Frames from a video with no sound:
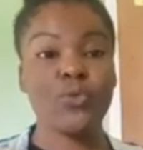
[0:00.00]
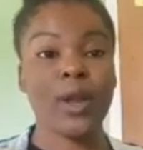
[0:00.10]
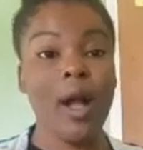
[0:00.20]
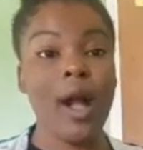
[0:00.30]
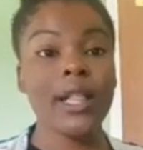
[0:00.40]
you
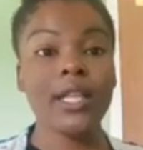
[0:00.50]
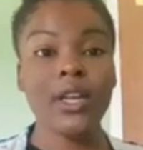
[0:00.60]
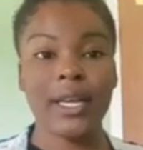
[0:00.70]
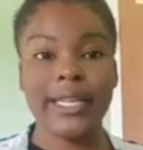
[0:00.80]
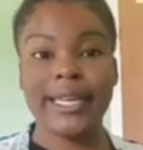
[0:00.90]
recall the
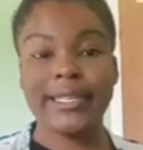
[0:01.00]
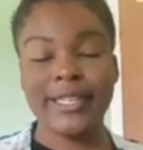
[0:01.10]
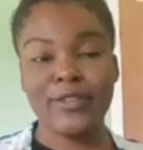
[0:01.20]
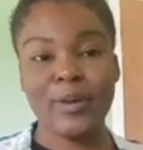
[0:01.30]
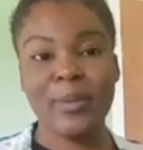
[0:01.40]
knowledge and
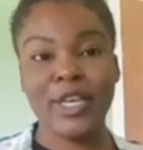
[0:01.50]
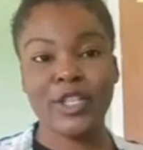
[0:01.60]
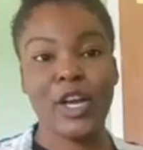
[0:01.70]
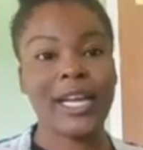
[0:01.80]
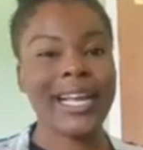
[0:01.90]

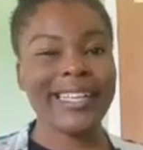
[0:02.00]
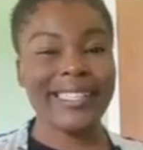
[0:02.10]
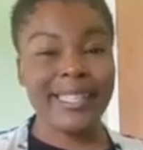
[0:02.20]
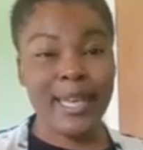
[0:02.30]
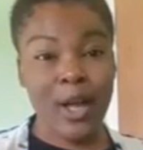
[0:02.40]
information.
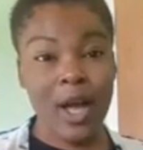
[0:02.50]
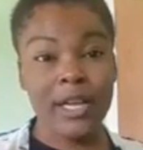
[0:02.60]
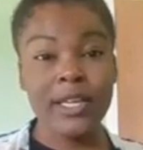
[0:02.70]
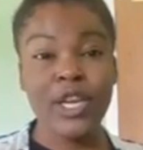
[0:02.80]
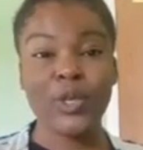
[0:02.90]

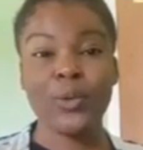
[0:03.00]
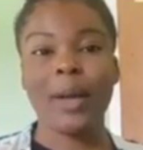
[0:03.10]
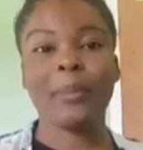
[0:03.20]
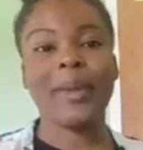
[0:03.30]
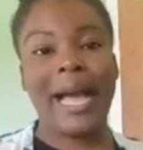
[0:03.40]
Second, you
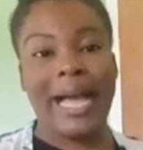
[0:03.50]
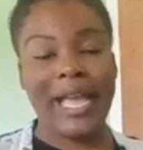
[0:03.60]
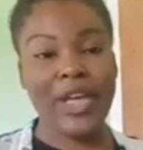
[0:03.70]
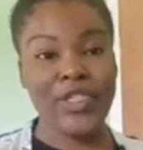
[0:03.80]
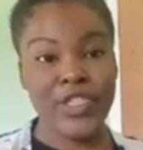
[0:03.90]
apply.
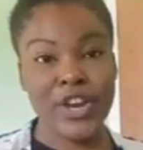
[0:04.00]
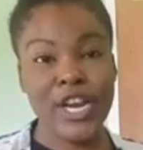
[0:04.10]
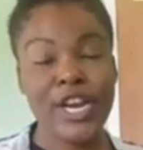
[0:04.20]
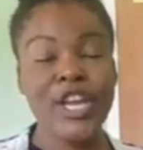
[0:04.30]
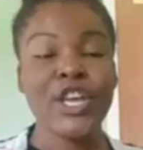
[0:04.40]

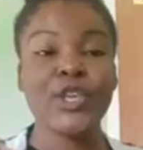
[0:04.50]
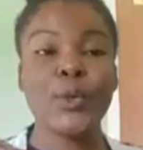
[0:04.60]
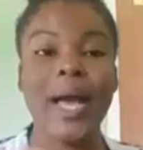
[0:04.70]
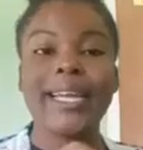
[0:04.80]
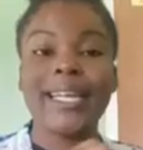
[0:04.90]
Third,
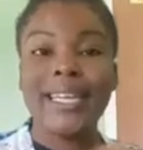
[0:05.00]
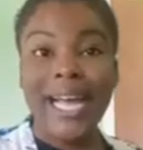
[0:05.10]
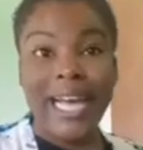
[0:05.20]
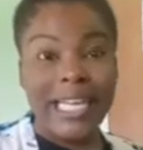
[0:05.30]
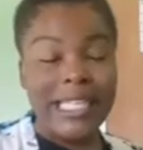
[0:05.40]
you
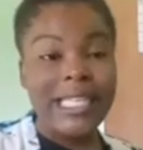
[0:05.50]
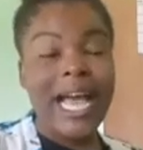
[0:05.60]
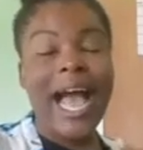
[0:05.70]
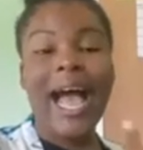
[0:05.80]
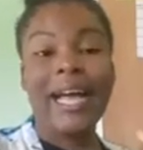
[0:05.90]
analyze
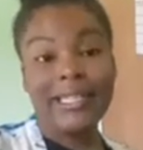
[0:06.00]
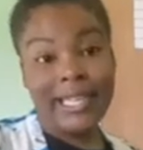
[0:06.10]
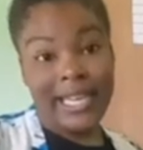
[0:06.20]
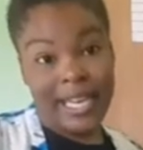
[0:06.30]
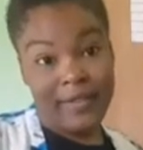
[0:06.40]
and
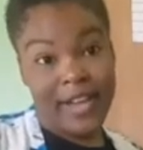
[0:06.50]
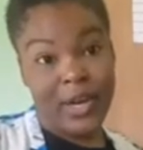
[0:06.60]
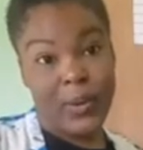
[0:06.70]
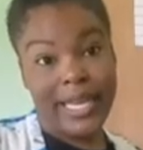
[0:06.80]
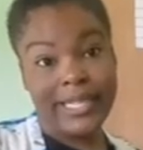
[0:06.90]

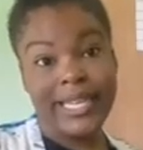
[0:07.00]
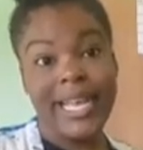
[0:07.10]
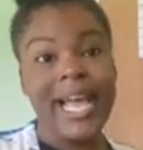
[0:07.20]
evaluate.